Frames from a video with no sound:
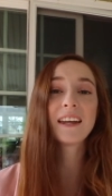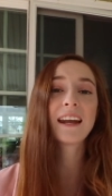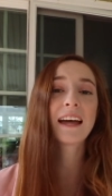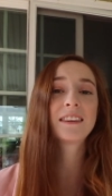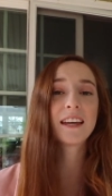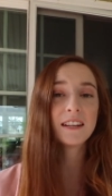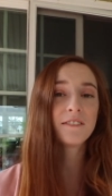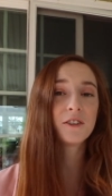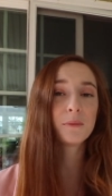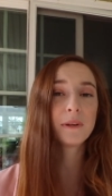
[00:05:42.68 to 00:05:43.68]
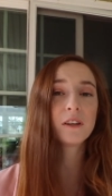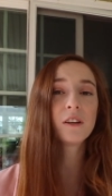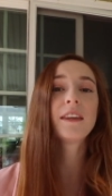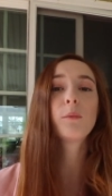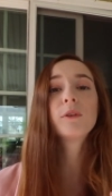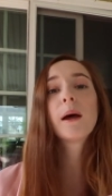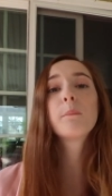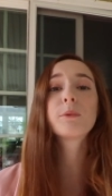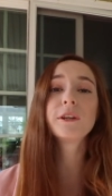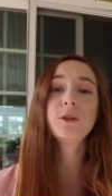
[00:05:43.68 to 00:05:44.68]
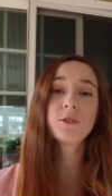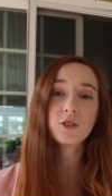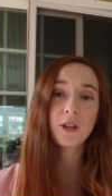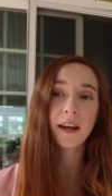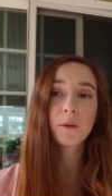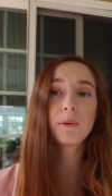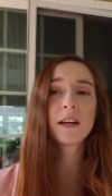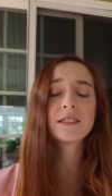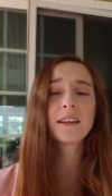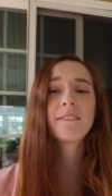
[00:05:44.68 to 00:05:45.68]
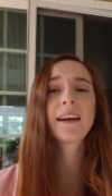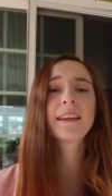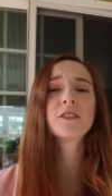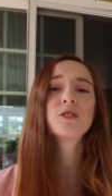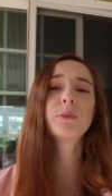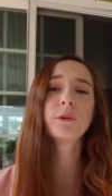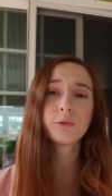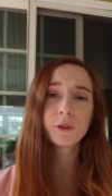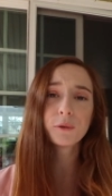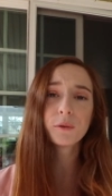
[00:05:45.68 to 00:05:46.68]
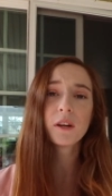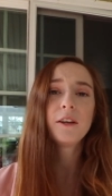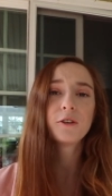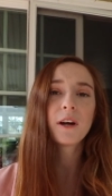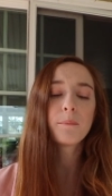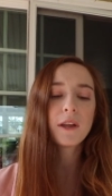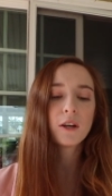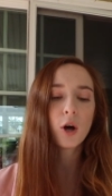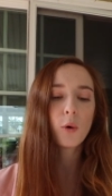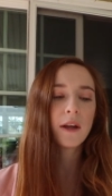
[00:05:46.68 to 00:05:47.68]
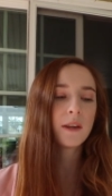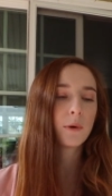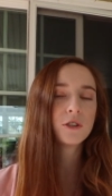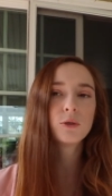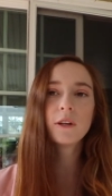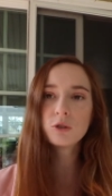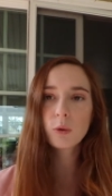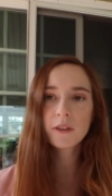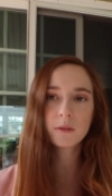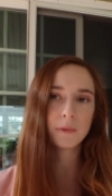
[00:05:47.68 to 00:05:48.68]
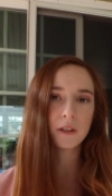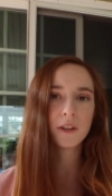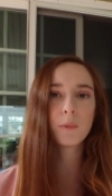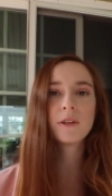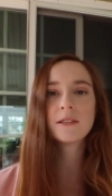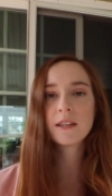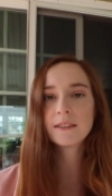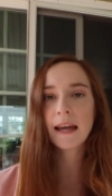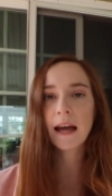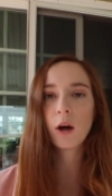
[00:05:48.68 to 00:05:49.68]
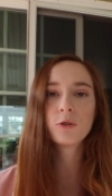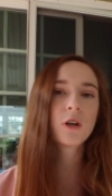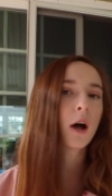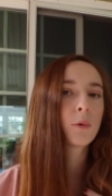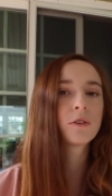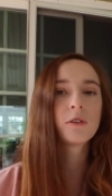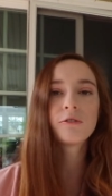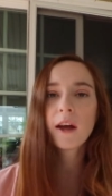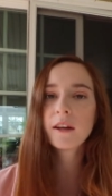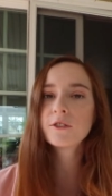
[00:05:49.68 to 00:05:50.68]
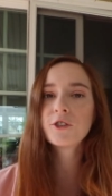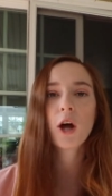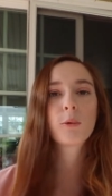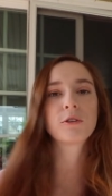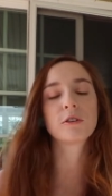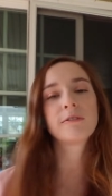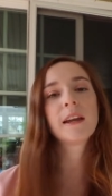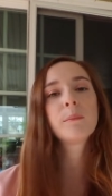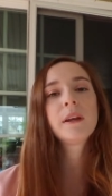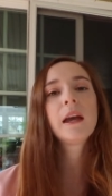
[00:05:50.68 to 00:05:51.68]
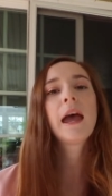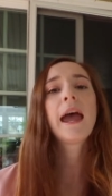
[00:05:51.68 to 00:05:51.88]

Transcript: Then at the end of your meal, they will not bring you the check because they find that to be rude. In Europe, they go and they want to enjoy their meal. They want to sit down, talk with their friends, talk with their family,